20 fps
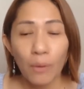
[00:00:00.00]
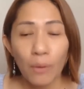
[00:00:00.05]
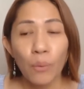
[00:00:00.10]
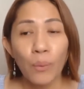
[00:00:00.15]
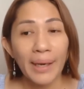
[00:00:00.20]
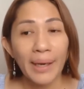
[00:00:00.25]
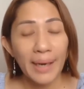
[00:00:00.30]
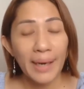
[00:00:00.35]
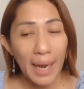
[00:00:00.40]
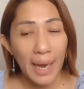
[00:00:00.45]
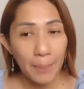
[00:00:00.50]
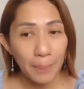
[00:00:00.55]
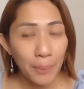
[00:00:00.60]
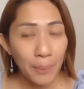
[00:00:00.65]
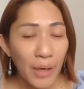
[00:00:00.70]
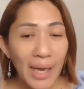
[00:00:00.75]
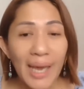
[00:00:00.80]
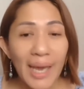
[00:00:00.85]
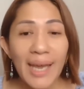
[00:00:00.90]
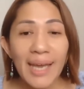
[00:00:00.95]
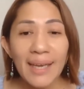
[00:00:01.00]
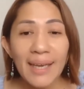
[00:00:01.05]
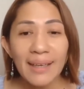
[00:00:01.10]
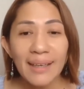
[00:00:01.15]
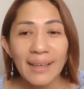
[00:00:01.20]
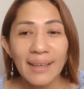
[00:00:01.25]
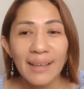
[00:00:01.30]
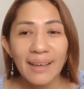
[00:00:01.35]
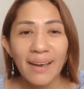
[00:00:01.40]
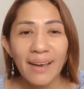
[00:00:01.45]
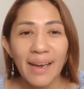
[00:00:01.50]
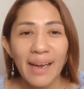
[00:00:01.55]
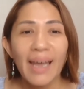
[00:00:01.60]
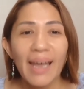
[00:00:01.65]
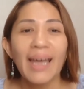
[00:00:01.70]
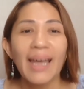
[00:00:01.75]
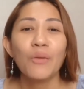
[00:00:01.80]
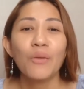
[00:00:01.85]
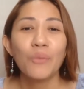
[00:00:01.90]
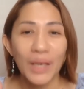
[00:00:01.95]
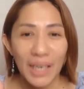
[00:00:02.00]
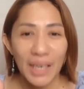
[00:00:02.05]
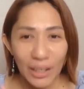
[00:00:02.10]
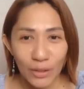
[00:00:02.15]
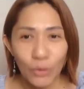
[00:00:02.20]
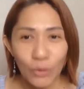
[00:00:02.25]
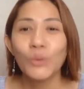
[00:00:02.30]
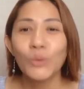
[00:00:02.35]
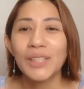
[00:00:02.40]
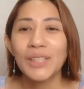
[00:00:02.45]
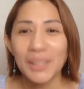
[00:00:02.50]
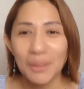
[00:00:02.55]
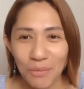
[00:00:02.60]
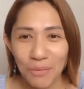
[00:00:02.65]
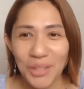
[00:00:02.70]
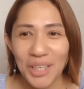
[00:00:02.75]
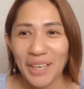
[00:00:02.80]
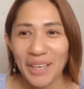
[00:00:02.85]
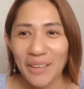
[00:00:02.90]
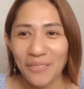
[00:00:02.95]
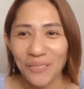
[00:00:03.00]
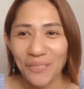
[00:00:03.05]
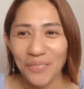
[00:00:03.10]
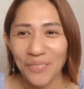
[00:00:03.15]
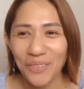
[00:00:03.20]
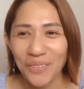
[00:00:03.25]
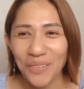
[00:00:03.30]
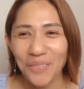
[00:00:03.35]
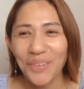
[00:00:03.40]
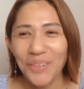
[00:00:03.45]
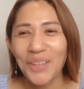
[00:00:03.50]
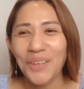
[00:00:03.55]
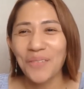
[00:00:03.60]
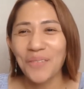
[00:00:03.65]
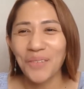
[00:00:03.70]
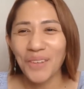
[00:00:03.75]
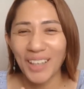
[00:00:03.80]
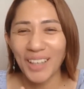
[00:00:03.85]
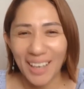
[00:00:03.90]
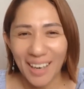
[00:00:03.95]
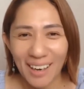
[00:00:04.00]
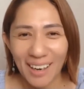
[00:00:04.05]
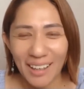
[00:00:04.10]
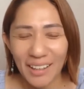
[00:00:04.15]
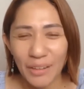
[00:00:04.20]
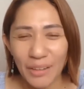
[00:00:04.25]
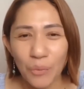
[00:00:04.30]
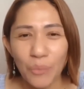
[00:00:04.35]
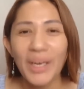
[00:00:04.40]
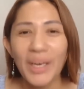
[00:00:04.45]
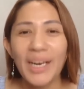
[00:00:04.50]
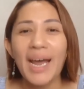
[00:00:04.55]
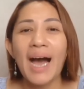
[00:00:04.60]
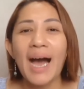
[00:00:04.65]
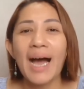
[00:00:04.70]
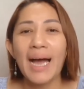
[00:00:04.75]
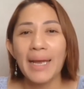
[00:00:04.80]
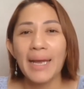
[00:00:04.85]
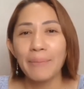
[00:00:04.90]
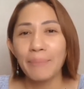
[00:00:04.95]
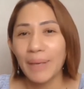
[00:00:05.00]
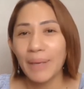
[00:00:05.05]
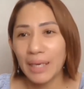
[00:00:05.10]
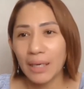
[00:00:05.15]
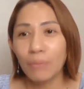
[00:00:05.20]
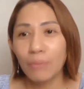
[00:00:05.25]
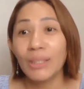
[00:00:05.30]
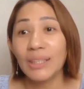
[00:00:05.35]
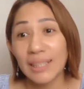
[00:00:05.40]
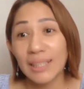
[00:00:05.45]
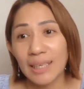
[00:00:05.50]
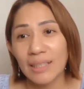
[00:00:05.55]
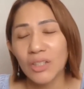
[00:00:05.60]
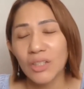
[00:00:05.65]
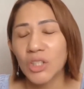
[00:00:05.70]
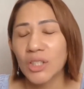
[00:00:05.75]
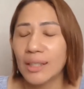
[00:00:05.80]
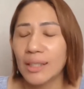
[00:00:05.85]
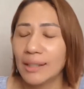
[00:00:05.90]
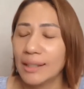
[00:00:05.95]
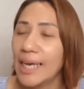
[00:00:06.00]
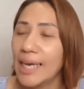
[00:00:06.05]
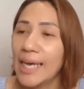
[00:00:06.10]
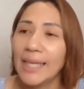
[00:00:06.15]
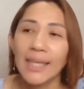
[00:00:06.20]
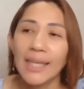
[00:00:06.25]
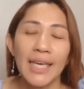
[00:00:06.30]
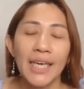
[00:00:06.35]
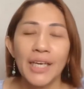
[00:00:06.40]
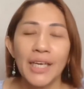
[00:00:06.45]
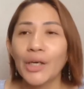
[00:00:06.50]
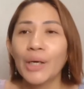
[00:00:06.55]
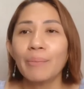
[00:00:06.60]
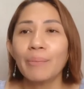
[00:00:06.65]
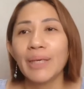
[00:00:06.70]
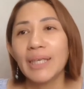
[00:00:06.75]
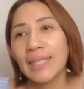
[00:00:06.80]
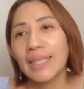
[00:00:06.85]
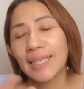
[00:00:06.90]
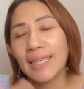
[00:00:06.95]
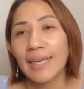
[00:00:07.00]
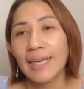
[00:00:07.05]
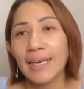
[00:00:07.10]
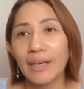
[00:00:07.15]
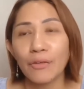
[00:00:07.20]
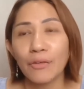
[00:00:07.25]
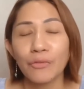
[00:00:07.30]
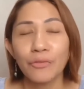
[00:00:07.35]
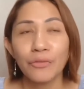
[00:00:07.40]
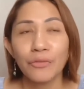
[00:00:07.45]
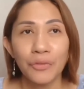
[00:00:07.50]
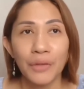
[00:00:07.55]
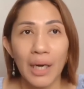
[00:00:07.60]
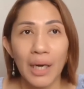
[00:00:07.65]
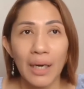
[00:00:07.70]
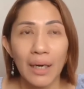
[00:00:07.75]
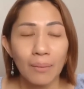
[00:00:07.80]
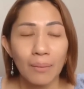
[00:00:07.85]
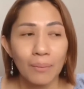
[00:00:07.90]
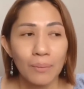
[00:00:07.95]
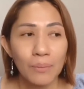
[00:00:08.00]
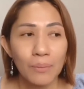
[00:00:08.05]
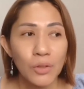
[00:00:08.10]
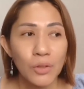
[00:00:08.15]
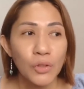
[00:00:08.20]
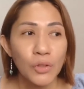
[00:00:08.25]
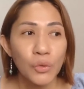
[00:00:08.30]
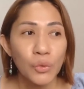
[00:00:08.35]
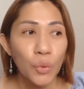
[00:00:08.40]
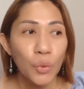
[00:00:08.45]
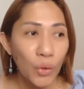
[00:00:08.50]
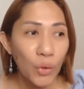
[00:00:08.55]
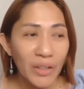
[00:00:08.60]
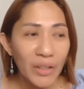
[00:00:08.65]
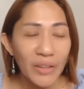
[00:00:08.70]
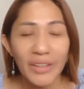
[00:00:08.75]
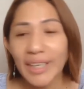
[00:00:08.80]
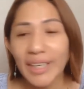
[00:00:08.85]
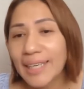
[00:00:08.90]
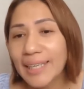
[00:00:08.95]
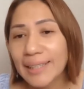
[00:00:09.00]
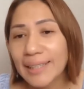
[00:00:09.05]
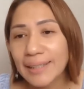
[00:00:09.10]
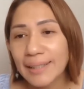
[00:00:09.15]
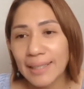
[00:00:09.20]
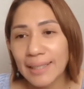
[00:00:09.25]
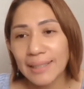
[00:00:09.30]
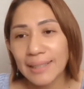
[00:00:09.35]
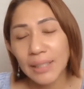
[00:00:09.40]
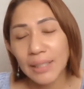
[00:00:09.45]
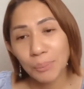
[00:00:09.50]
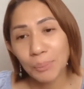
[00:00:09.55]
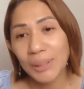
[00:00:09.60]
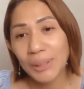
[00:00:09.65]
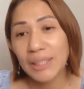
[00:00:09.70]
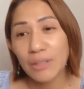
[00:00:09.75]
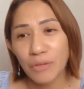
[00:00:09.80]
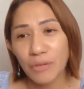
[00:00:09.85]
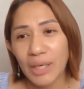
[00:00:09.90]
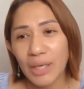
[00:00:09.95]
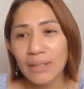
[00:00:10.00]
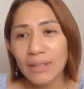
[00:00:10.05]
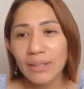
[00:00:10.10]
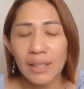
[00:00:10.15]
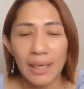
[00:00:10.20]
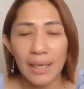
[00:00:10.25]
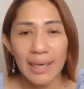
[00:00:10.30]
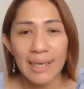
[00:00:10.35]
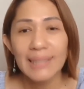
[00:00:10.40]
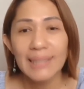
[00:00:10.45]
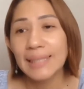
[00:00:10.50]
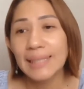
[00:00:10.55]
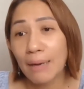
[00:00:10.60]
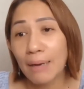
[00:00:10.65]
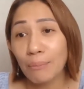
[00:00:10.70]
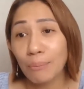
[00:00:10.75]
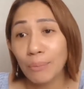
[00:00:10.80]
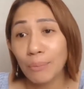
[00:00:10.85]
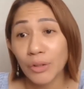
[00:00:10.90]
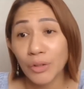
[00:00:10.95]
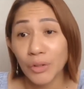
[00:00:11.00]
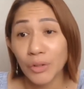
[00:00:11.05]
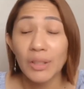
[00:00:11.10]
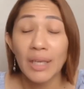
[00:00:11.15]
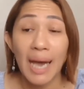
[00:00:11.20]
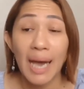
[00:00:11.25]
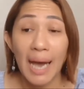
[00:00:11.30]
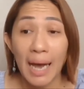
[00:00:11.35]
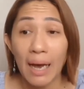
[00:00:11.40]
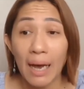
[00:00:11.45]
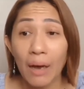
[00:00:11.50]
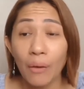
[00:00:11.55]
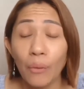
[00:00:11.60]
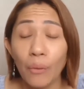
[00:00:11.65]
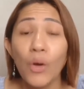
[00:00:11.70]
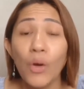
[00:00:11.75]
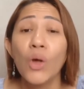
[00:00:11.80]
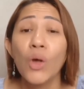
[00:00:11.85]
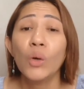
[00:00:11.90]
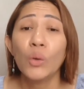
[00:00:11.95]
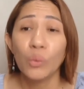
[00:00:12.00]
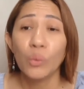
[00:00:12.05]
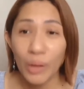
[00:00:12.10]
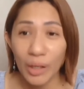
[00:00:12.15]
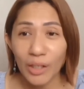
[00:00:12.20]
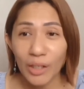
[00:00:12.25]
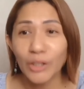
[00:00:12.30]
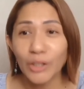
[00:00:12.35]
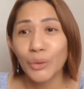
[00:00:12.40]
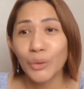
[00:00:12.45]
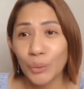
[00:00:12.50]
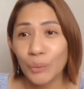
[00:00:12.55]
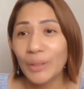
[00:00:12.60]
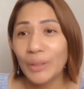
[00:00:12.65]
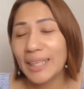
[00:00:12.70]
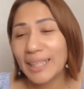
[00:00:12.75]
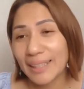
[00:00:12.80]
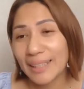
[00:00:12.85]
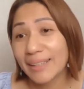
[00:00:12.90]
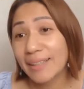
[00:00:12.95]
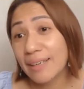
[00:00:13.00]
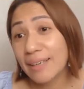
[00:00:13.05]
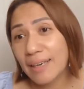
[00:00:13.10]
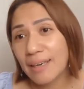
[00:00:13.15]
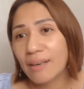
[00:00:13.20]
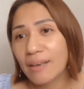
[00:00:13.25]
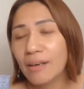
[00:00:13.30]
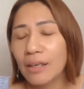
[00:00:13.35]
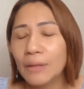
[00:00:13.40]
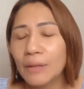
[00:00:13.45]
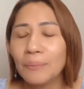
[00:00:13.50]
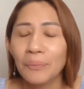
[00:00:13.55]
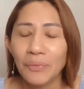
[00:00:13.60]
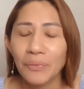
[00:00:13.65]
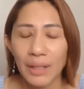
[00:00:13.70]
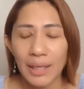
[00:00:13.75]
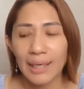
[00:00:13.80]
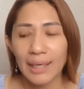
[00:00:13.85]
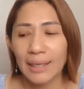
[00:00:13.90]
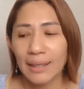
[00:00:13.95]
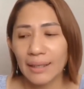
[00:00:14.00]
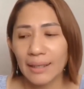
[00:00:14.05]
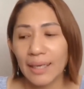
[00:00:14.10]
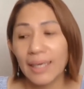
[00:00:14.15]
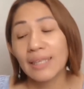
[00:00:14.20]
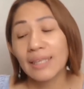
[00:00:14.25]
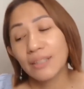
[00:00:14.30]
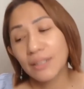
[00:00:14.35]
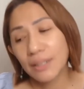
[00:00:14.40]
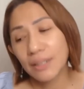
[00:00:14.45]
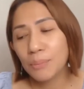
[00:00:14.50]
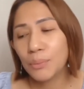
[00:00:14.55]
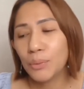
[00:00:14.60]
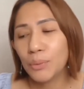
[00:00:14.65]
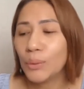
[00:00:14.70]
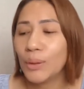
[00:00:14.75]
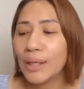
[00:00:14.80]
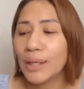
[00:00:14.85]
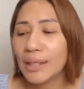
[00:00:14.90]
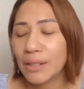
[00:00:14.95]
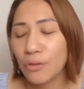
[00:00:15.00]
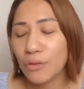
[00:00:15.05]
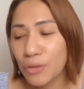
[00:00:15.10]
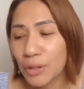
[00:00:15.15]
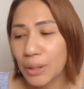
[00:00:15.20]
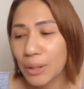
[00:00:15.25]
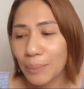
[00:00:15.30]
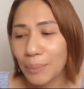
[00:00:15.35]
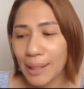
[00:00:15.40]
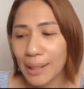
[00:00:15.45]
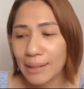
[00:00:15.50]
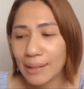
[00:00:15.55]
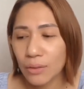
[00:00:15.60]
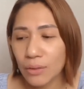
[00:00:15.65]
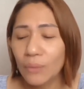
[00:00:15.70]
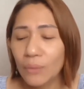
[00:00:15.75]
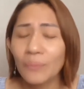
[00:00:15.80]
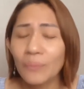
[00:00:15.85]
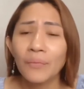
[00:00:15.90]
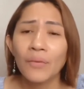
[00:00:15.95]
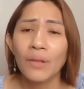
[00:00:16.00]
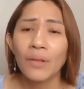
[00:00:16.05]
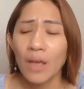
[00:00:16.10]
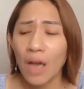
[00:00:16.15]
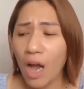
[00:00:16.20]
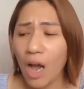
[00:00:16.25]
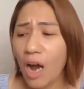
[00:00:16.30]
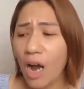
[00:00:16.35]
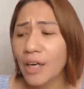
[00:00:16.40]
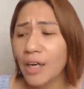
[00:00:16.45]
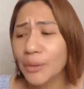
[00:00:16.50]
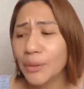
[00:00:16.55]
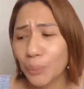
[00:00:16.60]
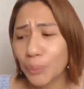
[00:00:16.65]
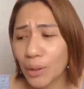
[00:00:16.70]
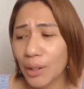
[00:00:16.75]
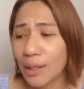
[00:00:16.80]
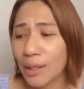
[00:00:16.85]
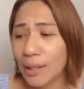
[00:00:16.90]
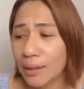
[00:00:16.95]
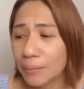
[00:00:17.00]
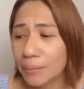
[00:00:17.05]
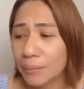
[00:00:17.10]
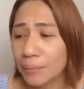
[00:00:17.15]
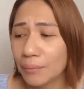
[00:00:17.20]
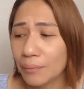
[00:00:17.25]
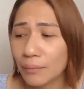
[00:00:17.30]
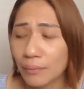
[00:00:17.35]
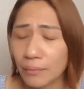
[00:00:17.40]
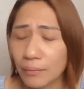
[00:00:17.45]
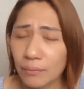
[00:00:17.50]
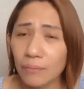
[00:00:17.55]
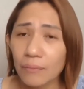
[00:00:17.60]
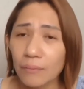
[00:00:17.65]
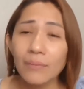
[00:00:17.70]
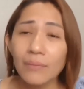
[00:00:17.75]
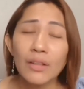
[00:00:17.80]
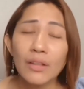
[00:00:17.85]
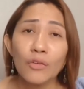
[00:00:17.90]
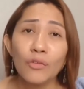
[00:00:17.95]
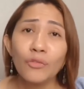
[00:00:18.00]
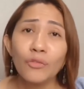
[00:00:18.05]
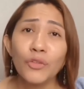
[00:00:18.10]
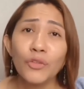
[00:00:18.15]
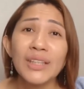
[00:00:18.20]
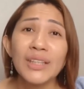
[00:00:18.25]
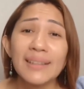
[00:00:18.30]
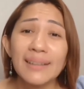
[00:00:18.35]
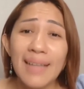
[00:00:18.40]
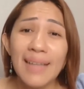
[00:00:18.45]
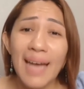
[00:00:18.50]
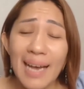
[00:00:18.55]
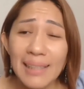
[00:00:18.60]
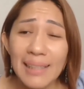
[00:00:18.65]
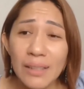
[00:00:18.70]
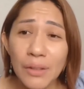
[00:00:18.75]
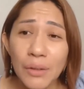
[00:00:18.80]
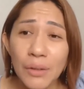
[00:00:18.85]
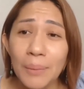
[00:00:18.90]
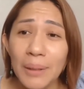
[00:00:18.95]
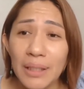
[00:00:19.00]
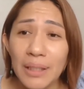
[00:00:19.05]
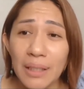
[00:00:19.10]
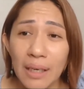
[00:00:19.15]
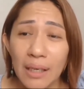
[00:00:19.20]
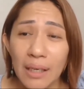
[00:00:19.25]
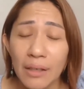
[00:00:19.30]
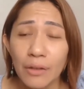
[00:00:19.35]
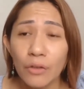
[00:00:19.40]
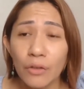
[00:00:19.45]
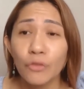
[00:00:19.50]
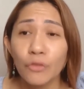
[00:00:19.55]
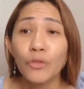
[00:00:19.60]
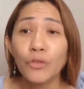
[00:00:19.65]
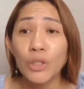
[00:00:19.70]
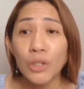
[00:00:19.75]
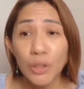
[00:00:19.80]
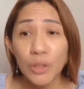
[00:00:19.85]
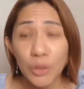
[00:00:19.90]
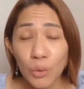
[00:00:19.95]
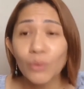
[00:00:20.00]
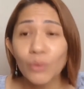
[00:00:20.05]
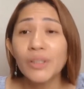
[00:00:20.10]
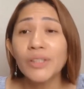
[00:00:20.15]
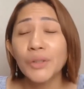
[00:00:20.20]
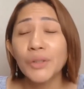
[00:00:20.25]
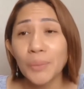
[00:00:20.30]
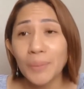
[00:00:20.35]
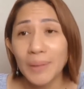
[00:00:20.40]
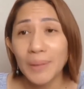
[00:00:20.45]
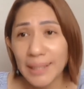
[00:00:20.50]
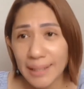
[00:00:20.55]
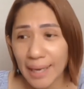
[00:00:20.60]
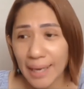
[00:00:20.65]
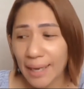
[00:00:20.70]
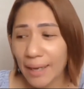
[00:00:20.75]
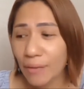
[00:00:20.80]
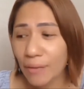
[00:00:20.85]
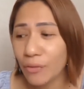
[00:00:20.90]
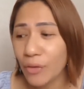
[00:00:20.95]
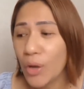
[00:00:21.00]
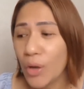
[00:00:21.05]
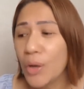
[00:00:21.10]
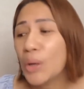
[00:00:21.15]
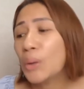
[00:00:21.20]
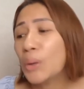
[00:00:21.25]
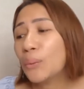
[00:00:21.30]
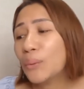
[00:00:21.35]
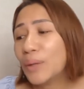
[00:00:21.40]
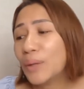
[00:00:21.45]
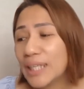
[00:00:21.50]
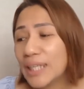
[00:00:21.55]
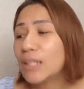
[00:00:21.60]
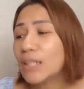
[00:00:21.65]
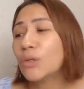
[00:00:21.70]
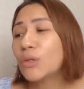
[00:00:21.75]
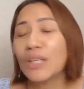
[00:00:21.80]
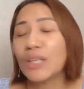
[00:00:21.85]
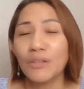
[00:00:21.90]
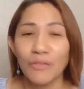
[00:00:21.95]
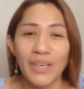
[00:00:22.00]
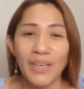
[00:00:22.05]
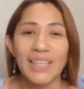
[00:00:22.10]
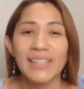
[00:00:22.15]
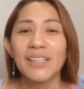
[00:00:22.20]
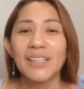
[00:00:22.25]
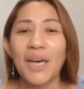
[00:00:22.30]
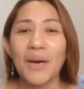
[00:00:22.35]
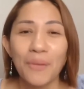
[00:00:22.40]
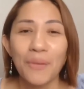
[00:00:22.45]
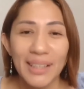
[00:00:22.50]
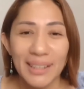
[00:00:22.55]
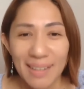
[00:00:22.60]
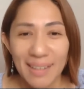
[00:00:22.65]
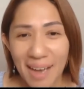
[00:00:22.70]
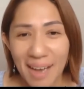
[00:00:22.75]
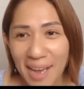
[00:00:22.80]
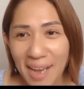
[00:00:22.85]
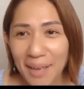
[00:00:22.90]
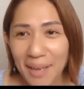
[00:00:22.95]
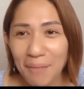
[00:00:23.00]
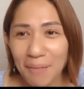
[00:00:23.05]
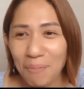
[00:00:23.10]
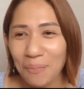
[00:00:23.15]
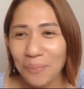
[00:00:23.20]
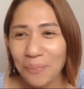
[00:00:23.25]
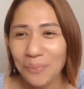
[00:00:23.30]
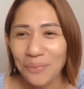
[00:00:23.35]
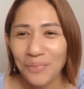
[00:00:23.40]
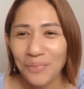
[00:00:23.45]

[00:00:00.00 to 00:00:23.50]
when I pray and when I do something when I work hard, when I become intentional. Later, I'm going to give um, stories and specific examples on how we are doing it here in, in Cebu, in the Philippines. So hard work. For the task to be done, for souls to be saved, we need to invest our time.